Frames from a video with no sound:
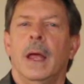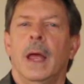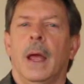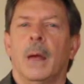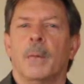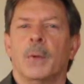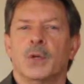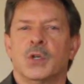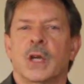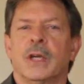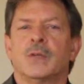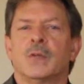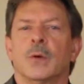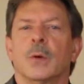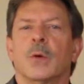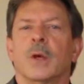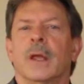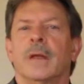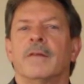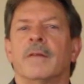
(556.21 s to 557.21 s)
and
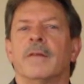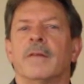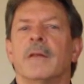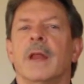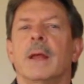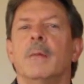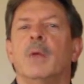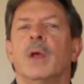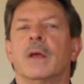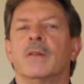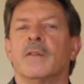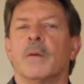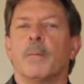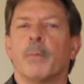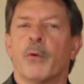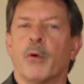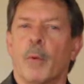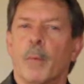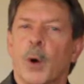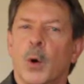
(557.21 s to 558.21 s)
progesterone gets its name because it
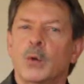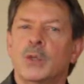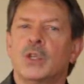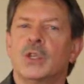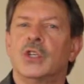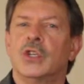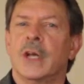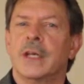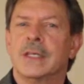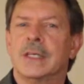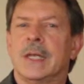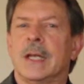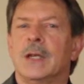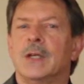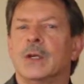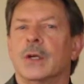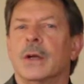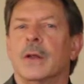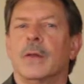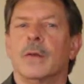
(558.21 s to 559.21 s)
promotes
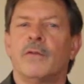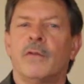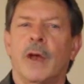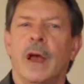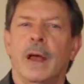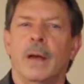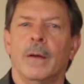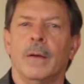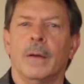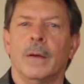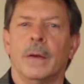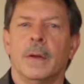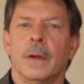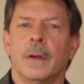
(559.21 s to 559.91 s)
gestation of the child.